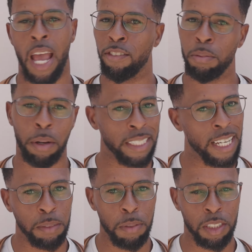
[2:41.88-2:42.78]
Everybody
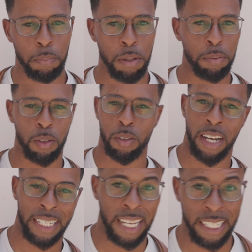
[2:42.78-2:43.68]
hates Mr. Pimple.
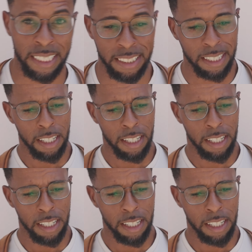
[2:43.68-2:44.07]
I get it.